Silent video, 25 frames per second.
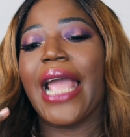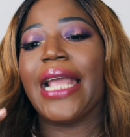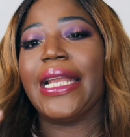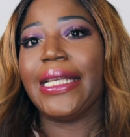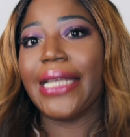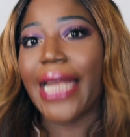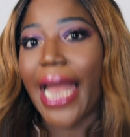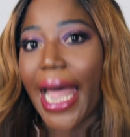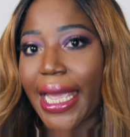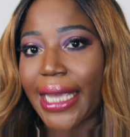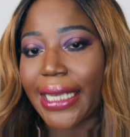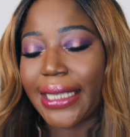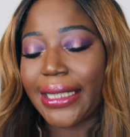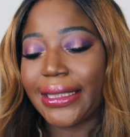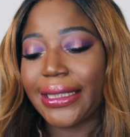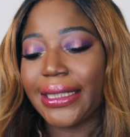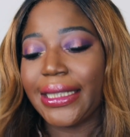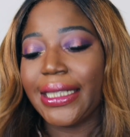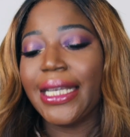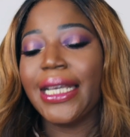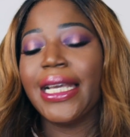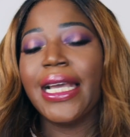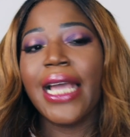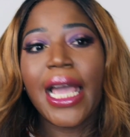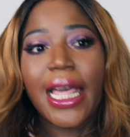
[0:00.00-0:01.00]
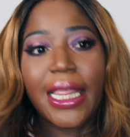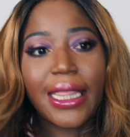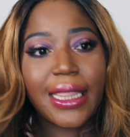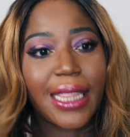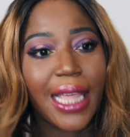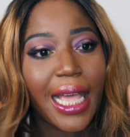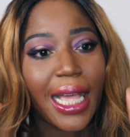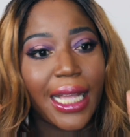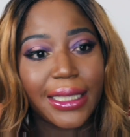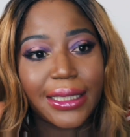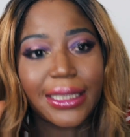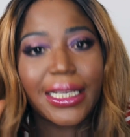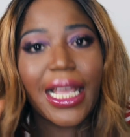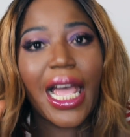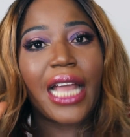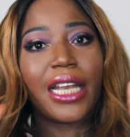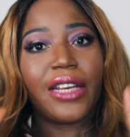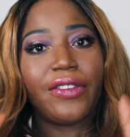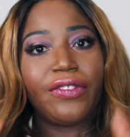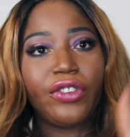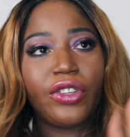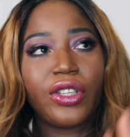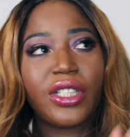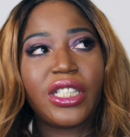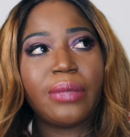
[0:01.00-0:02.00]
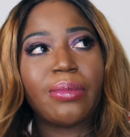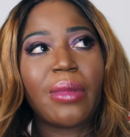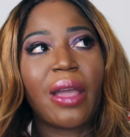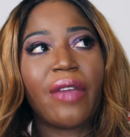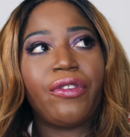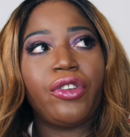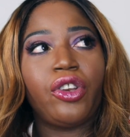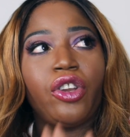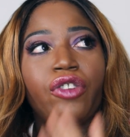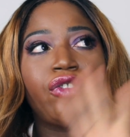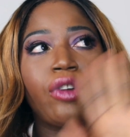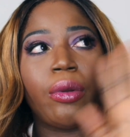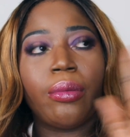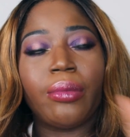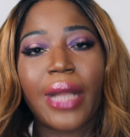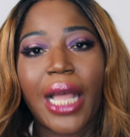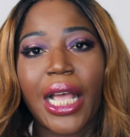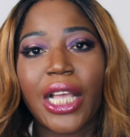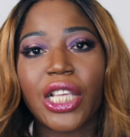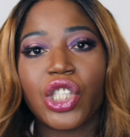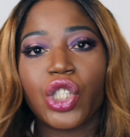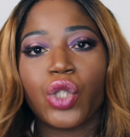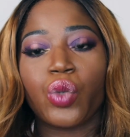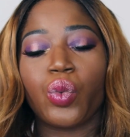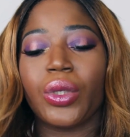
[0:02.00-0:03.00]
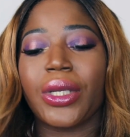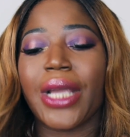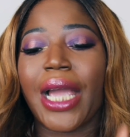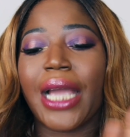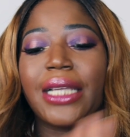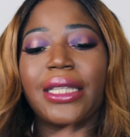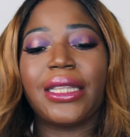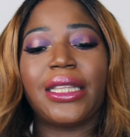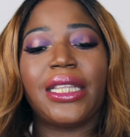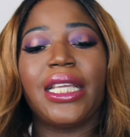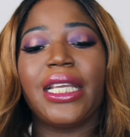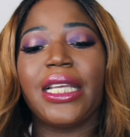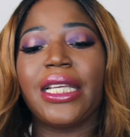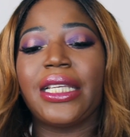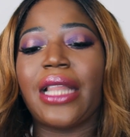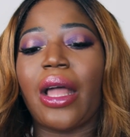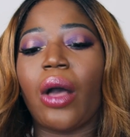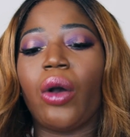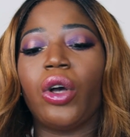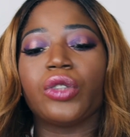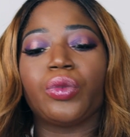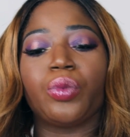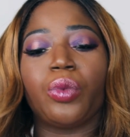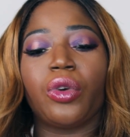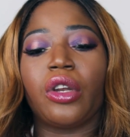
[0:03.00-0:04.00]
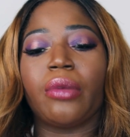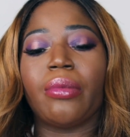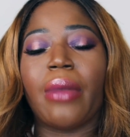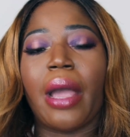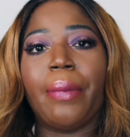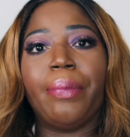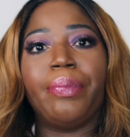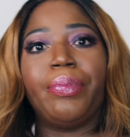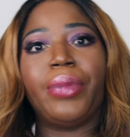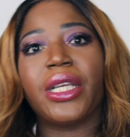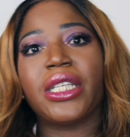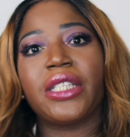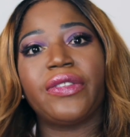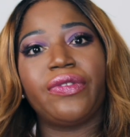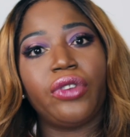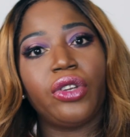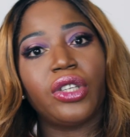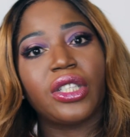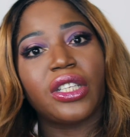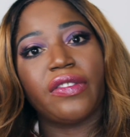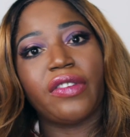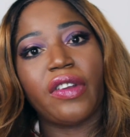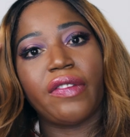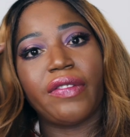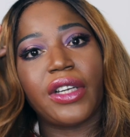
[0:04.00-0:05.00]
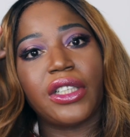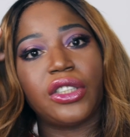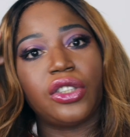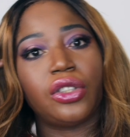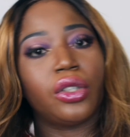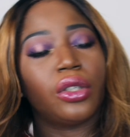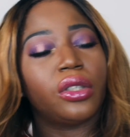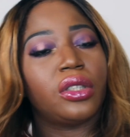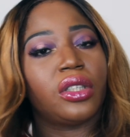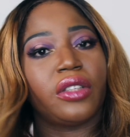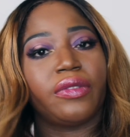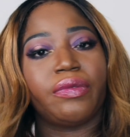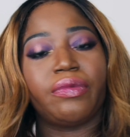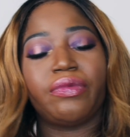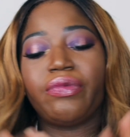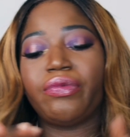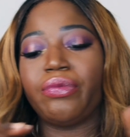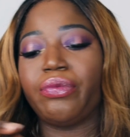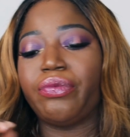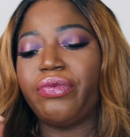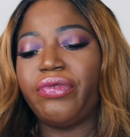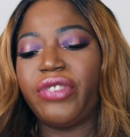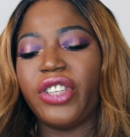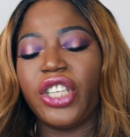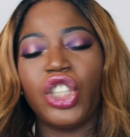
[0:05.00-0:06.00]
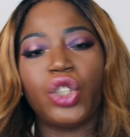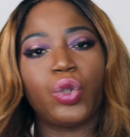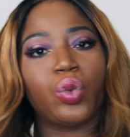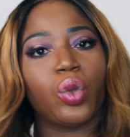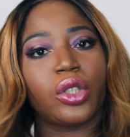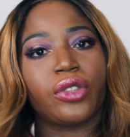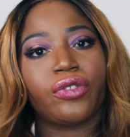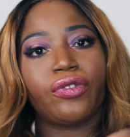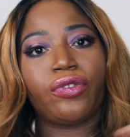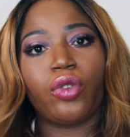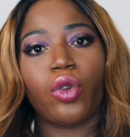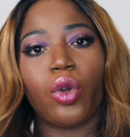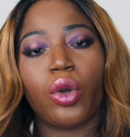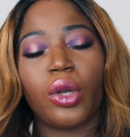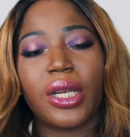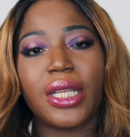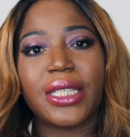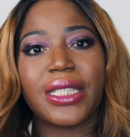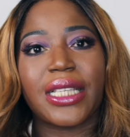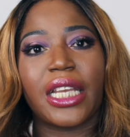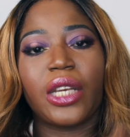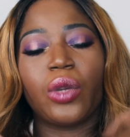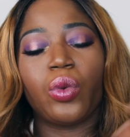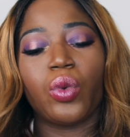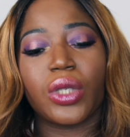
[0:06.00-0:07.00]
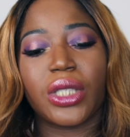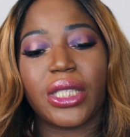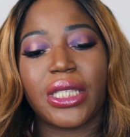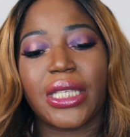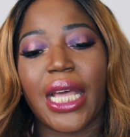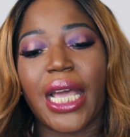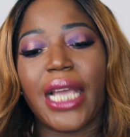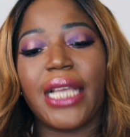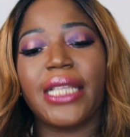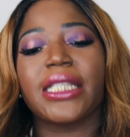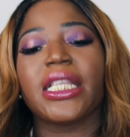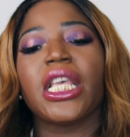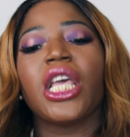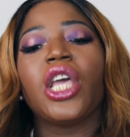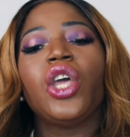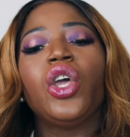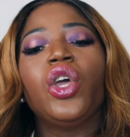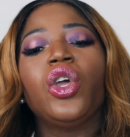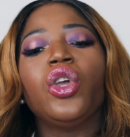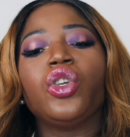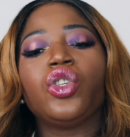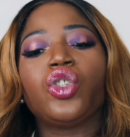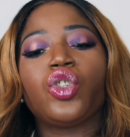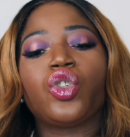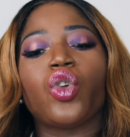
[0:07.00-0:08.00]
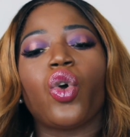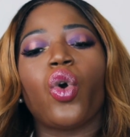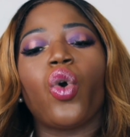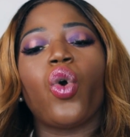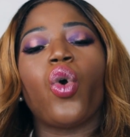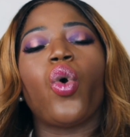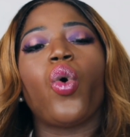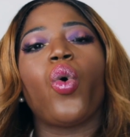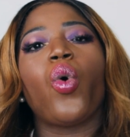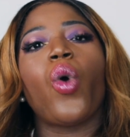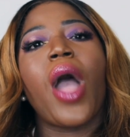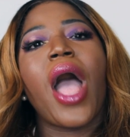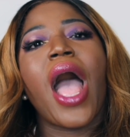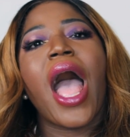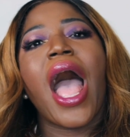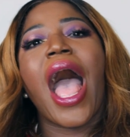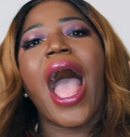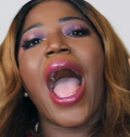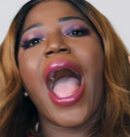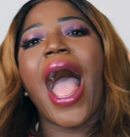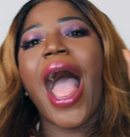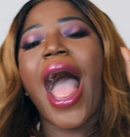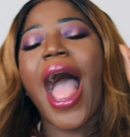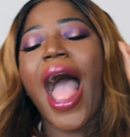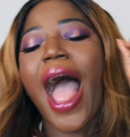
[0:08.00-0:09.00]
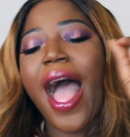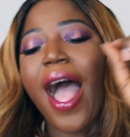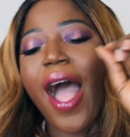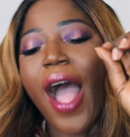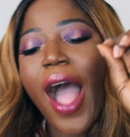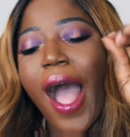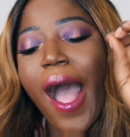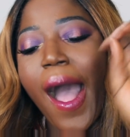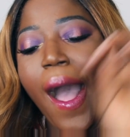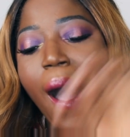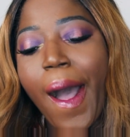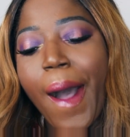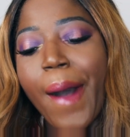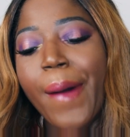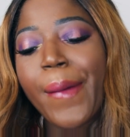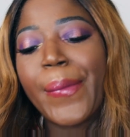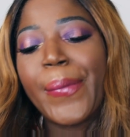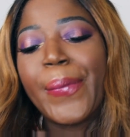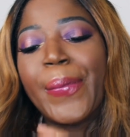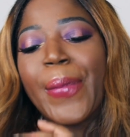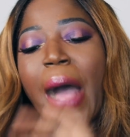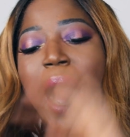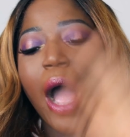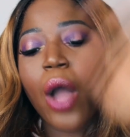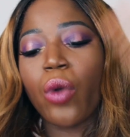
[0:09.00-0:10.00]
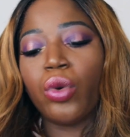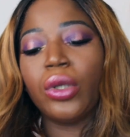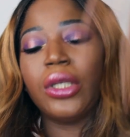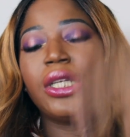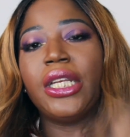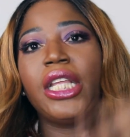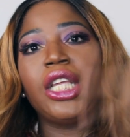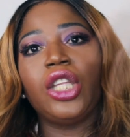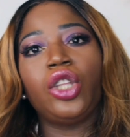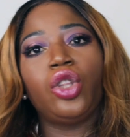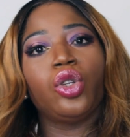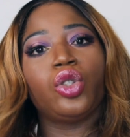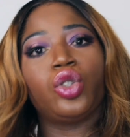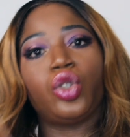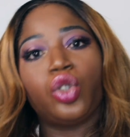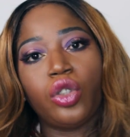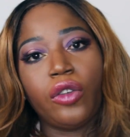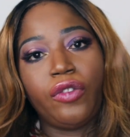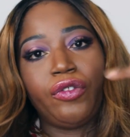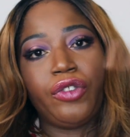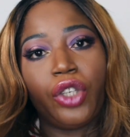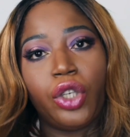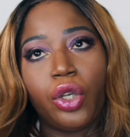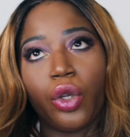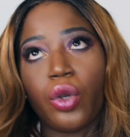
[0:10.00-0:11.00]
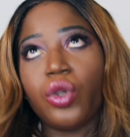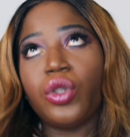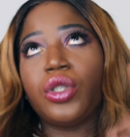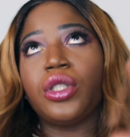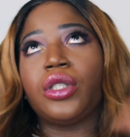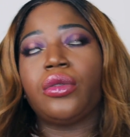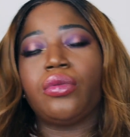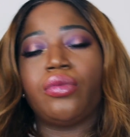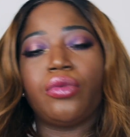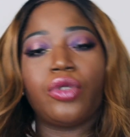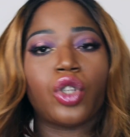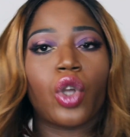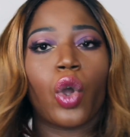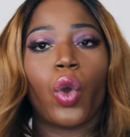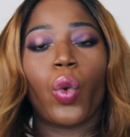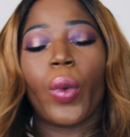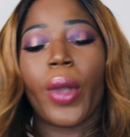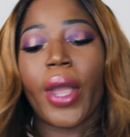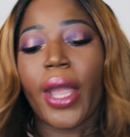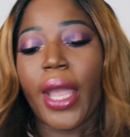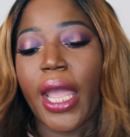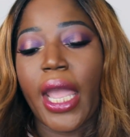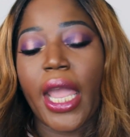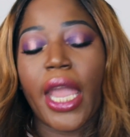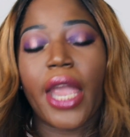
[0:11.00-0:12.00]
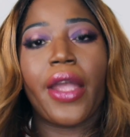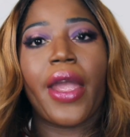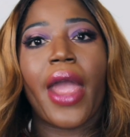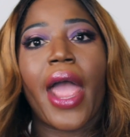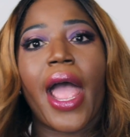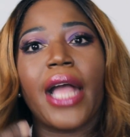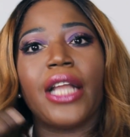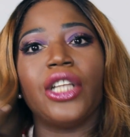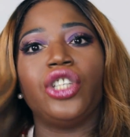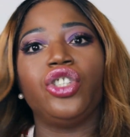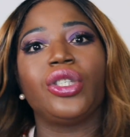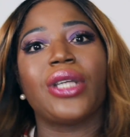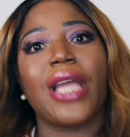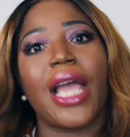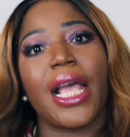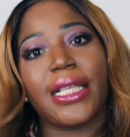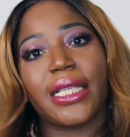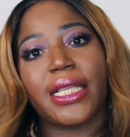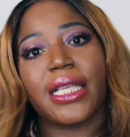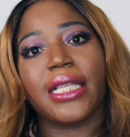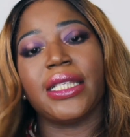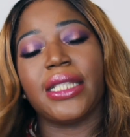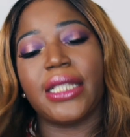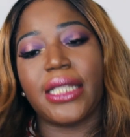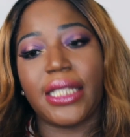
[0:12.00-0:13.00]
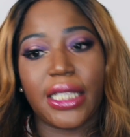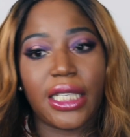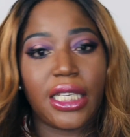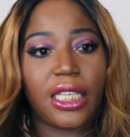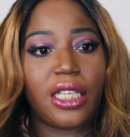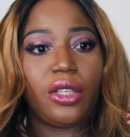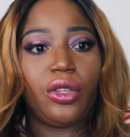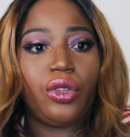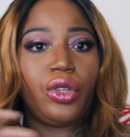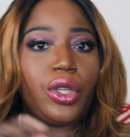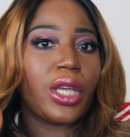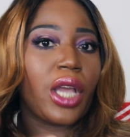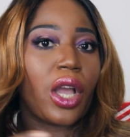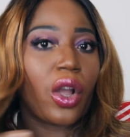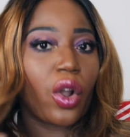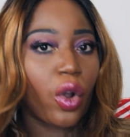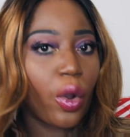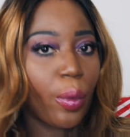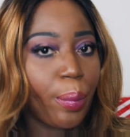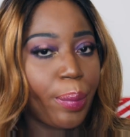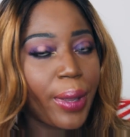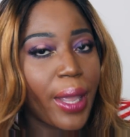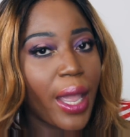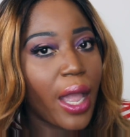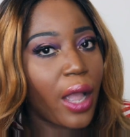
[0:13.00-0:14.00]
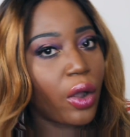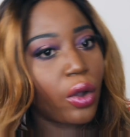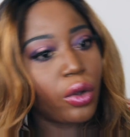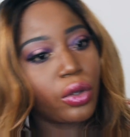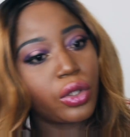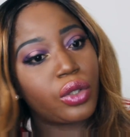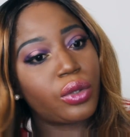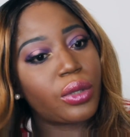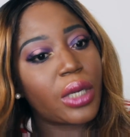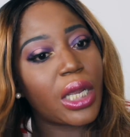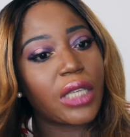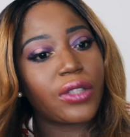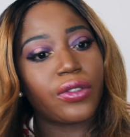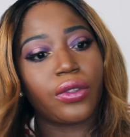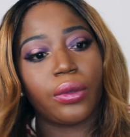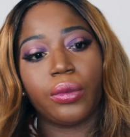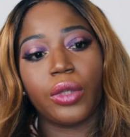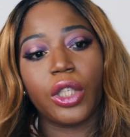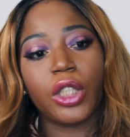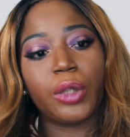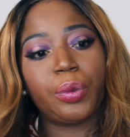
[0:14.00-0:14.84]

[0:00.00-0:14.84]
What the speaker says: liked. That, and if you see my video from last week, I think that was one of my best videos I've ever done. The finish was flawless and it was nice. So I will link those two videos somewhere here, and you guys can see, you can compare and contrast from